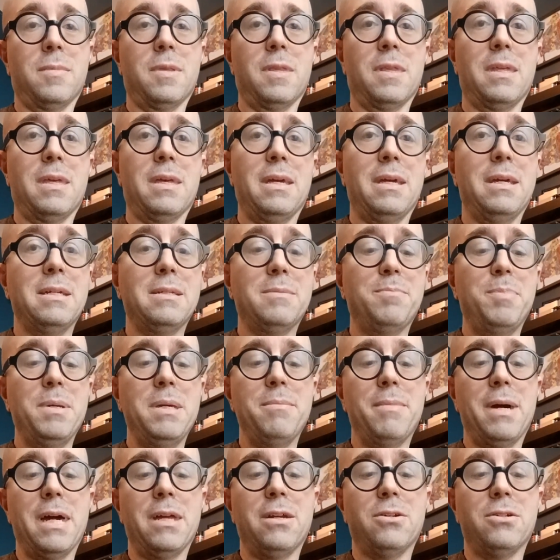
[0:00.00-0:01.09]
is B
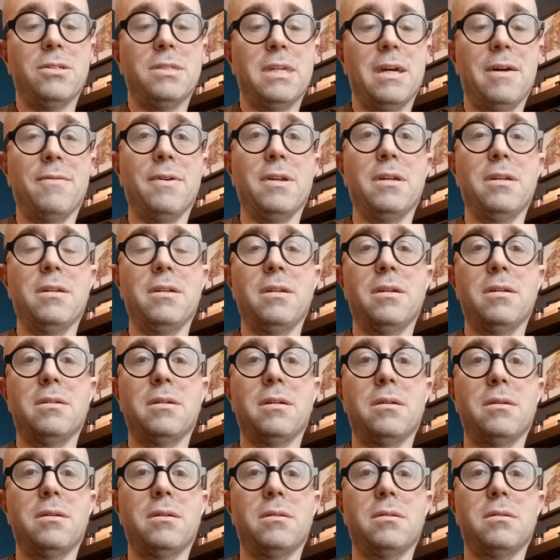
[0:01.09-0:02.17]
minor
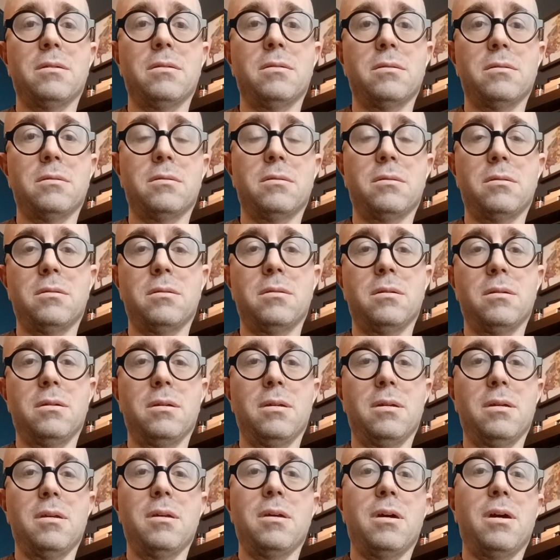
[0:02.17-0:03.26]

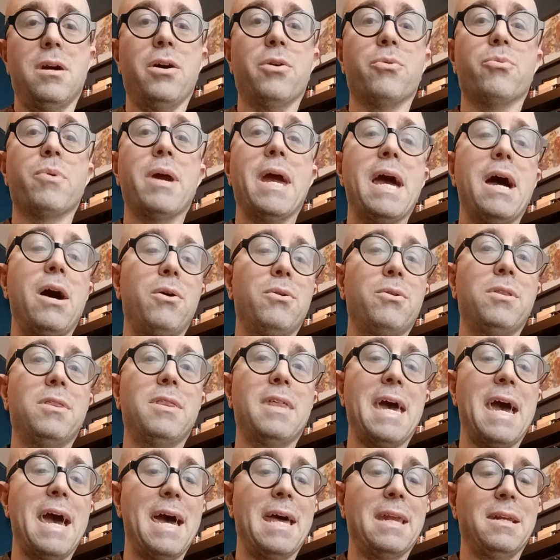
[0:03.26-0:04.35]
7 around
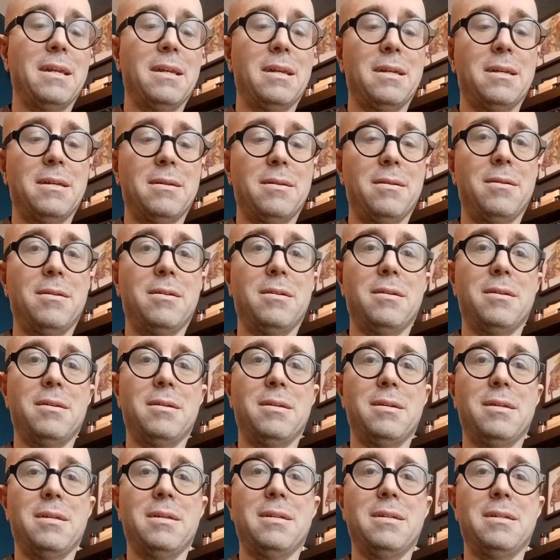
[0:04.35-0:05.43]
that
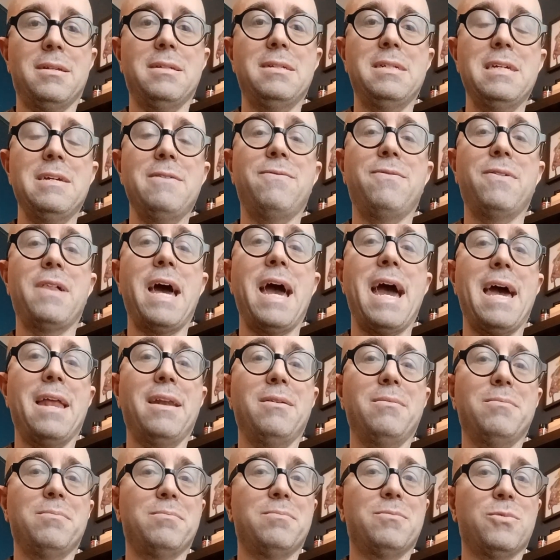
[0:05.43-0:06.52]
D flat
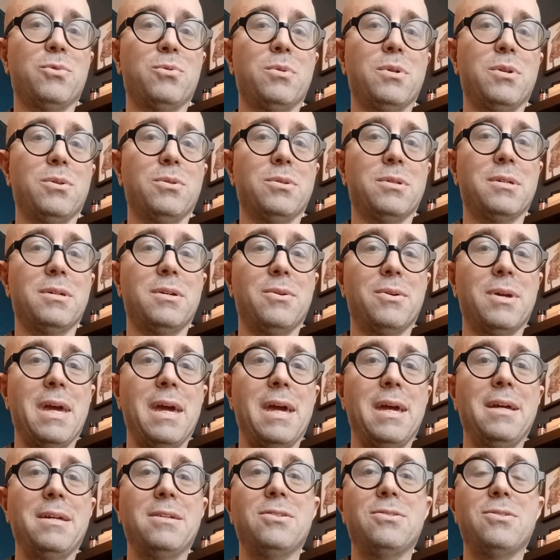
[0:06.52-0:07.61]
root.
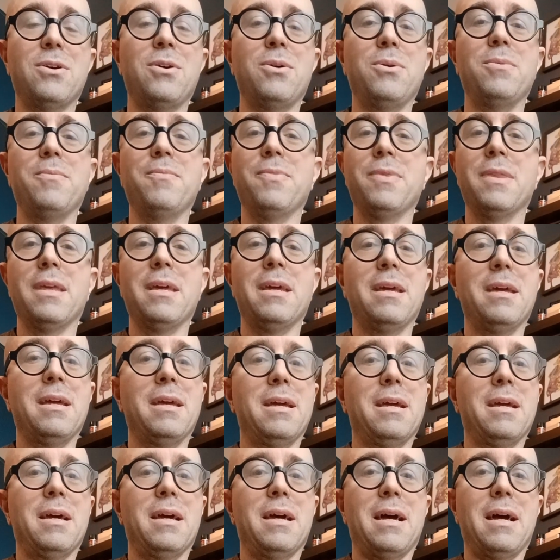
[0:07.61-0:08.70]
Okay, so
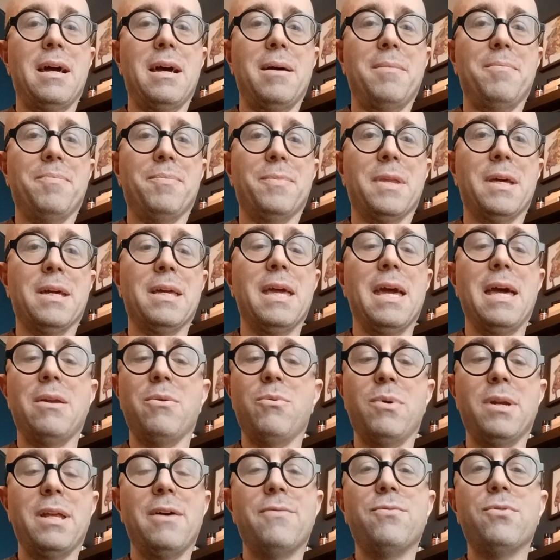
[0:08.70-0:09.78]
again,
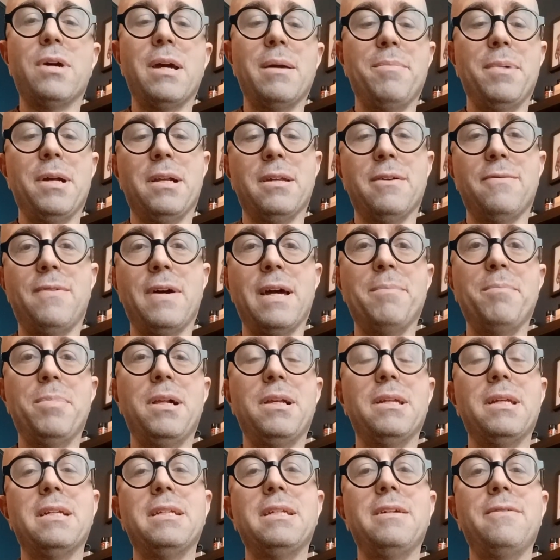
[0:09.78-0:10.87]
whatever I build, if I build
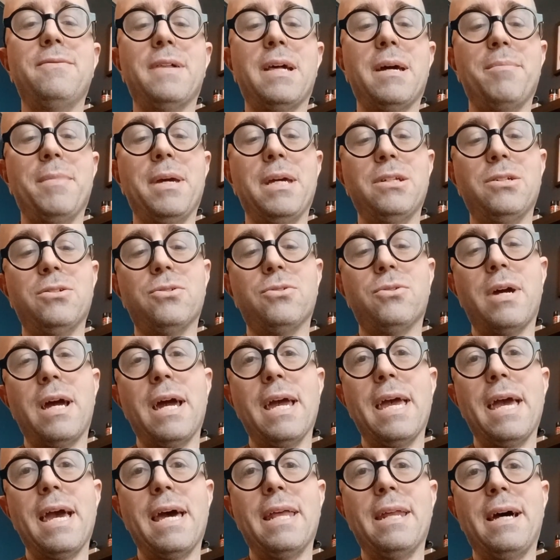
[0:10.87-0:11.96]
a D flat major
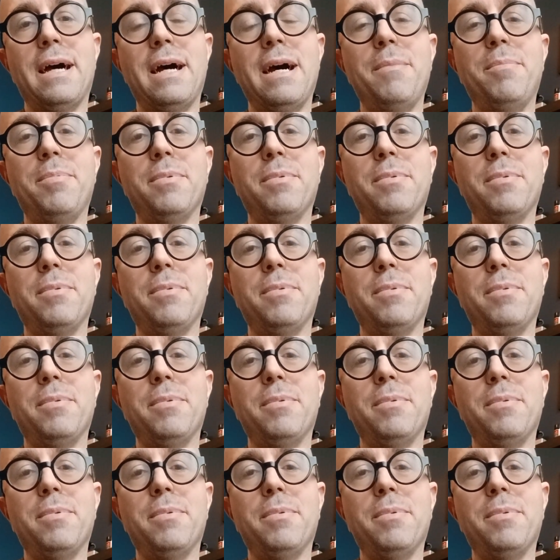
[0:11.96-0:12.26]
triad up,